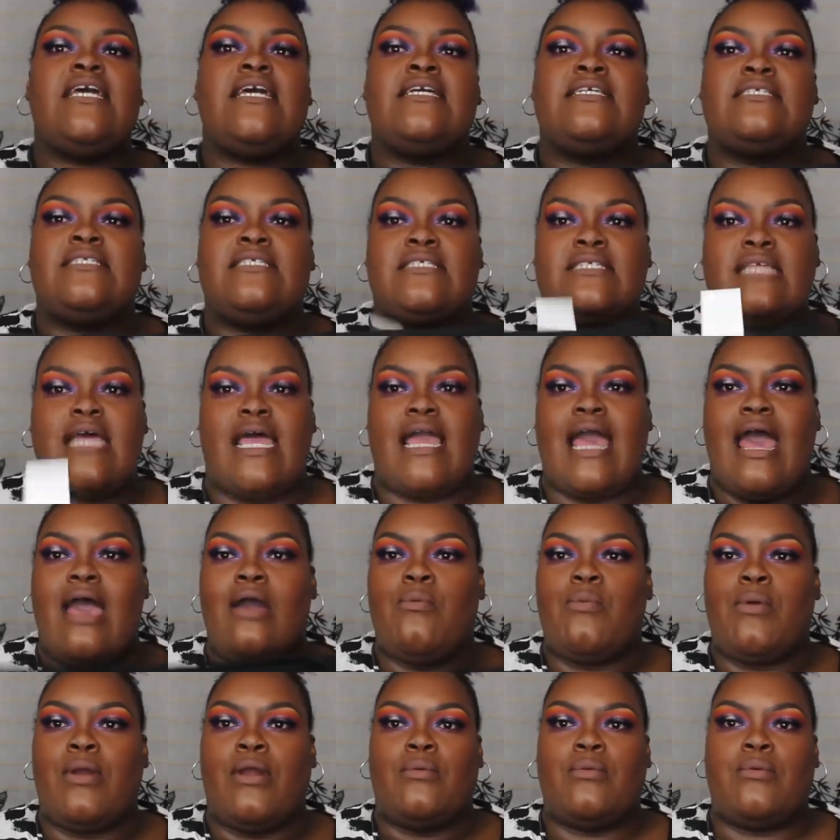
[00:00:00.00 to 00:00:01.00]
things is like
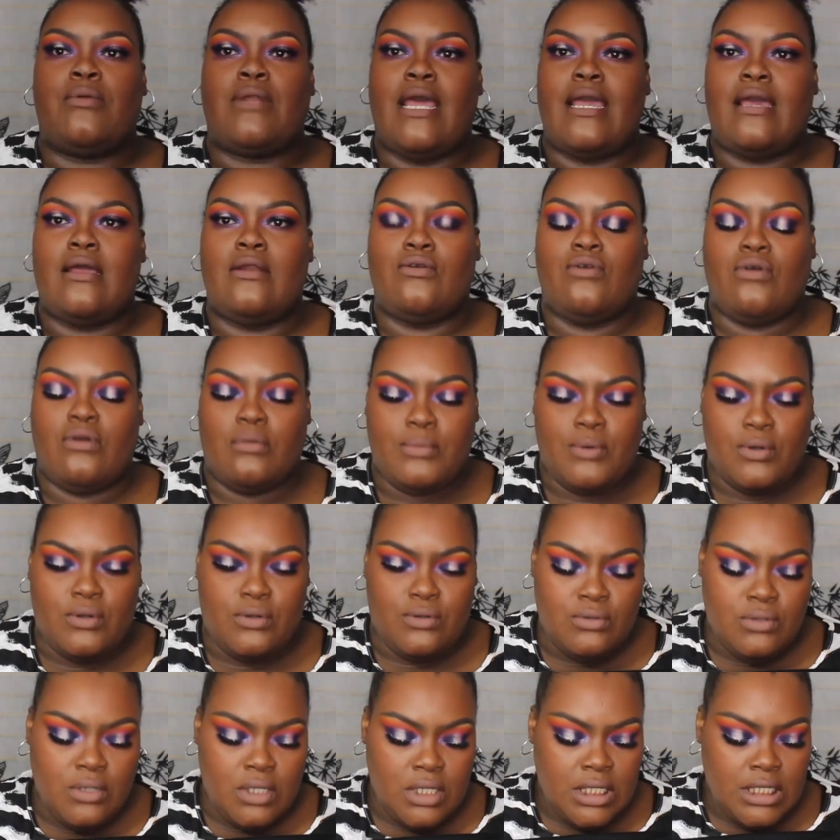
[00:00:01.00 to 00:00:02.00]
i wear with like a
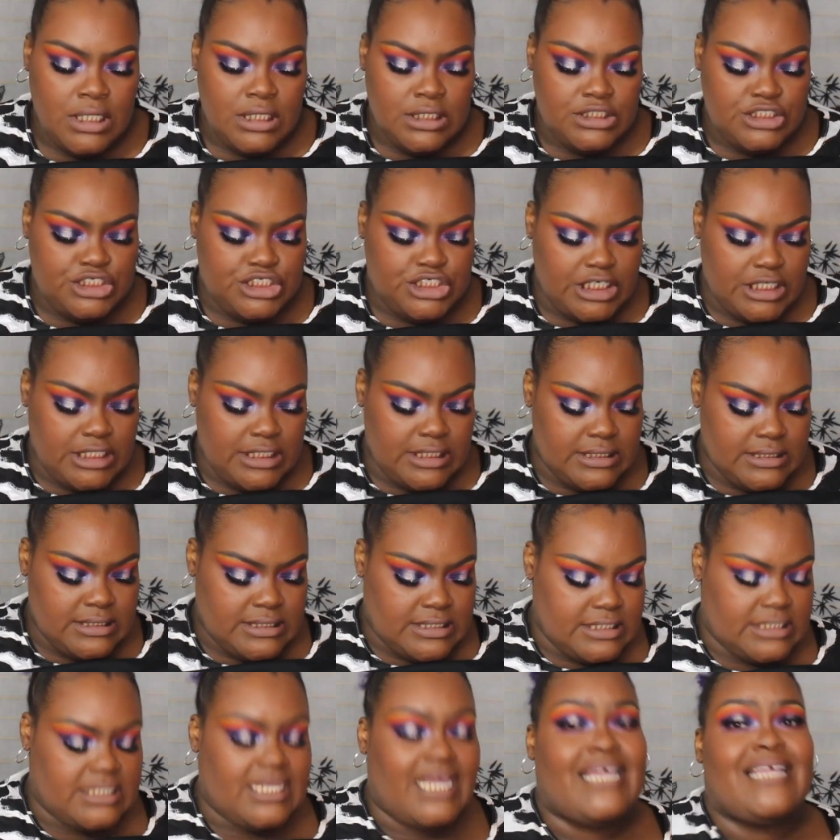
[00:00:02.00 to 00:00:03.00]
normal
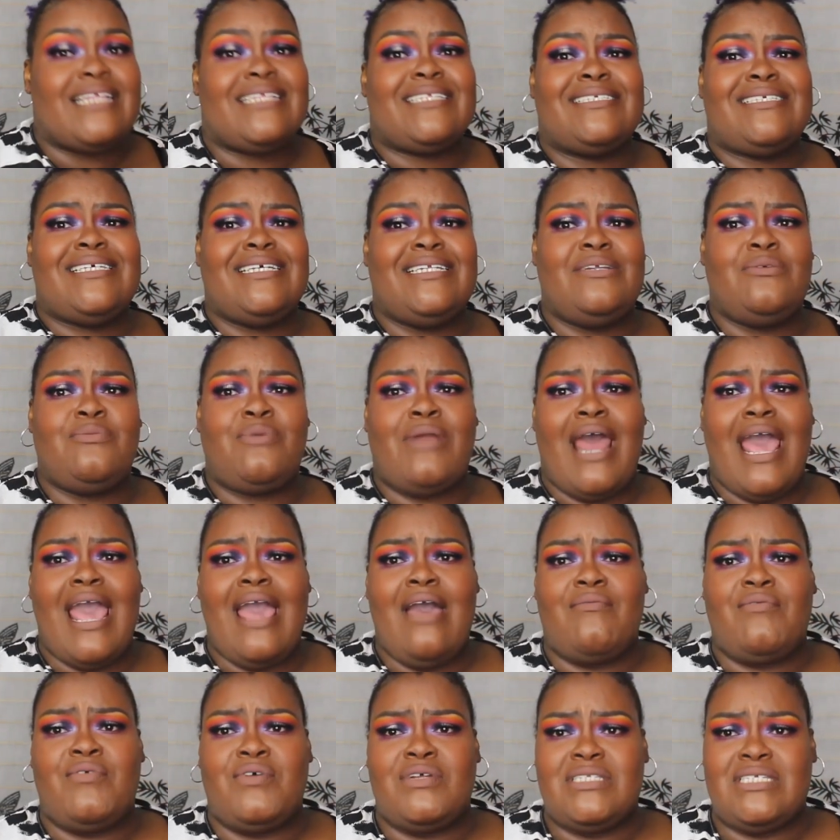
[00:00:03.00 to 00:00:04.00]
jeans like to, what i
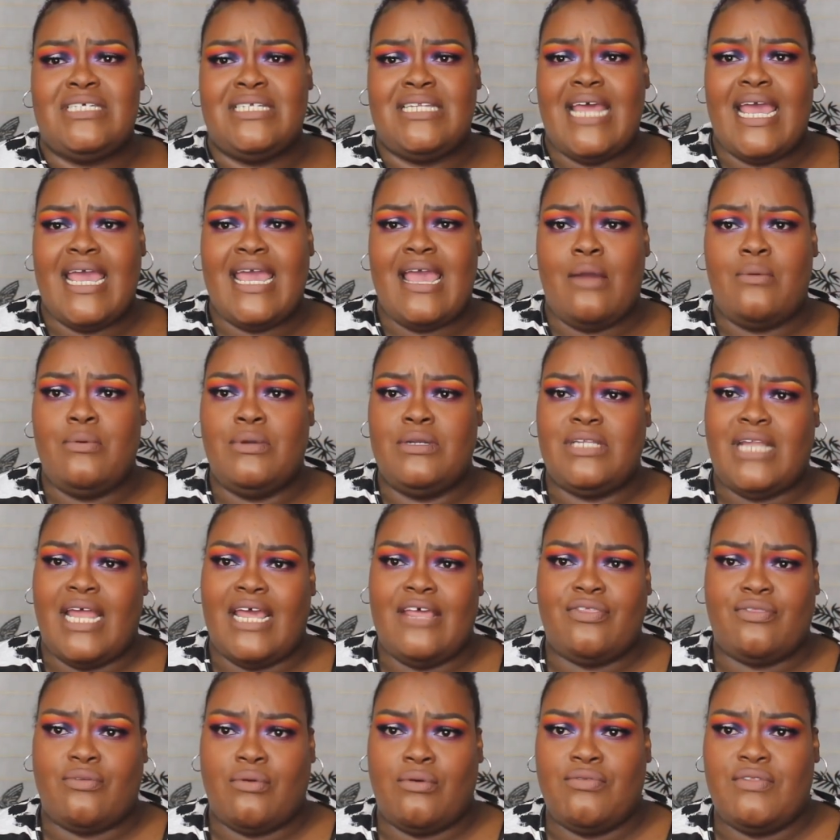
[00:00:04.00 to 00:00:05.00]
have on today i would
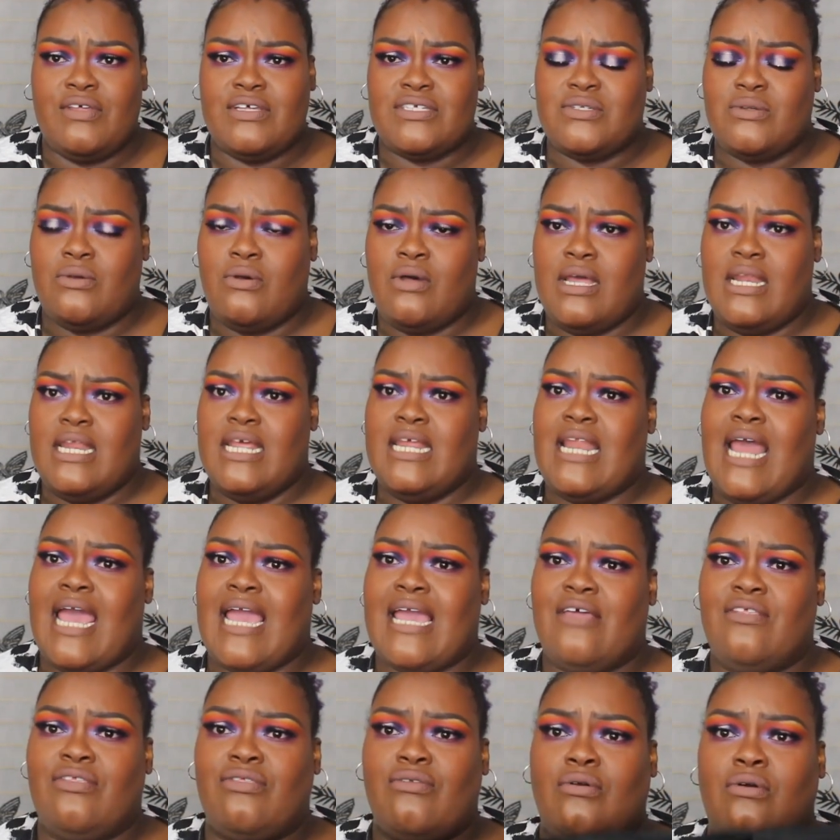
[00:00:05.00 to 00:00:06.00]
like throw this on and
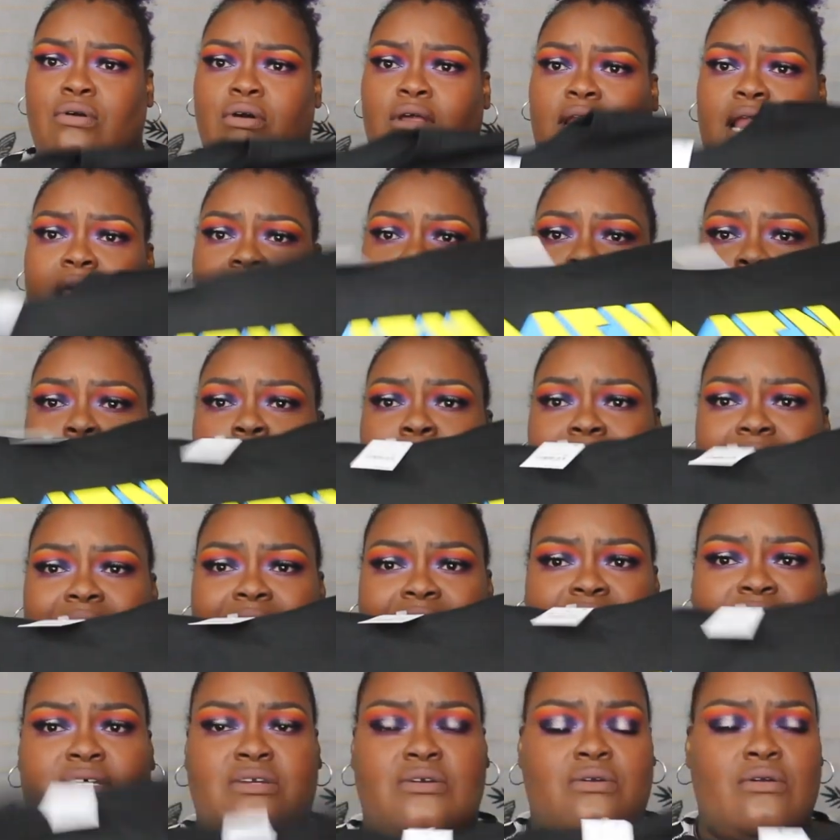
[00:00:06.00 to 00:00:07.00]
i can throw on like a
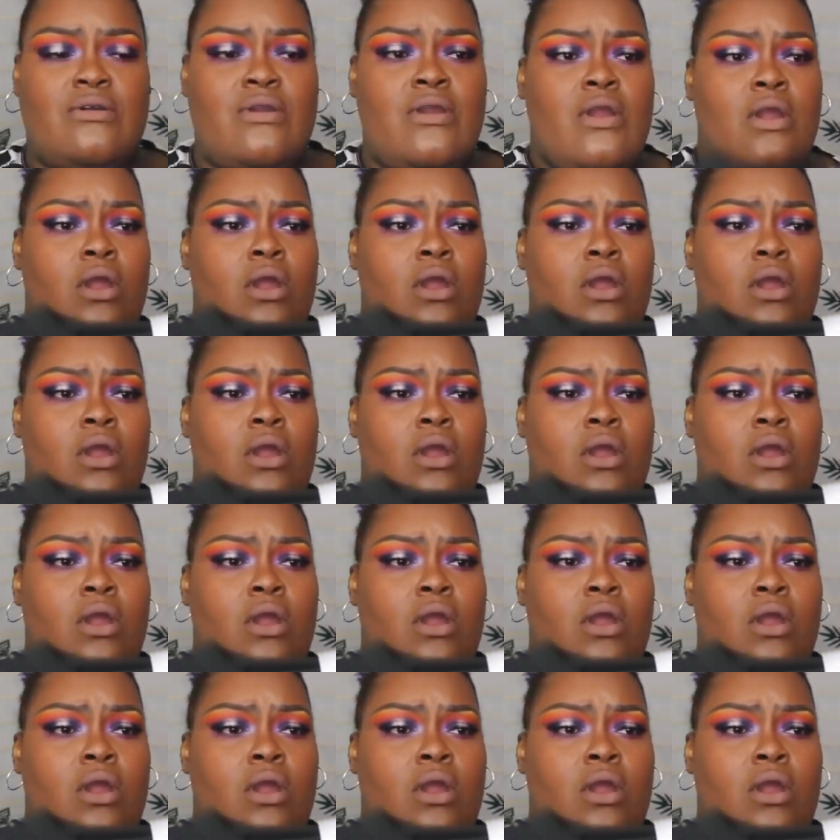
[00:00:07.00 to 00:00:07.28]
blazer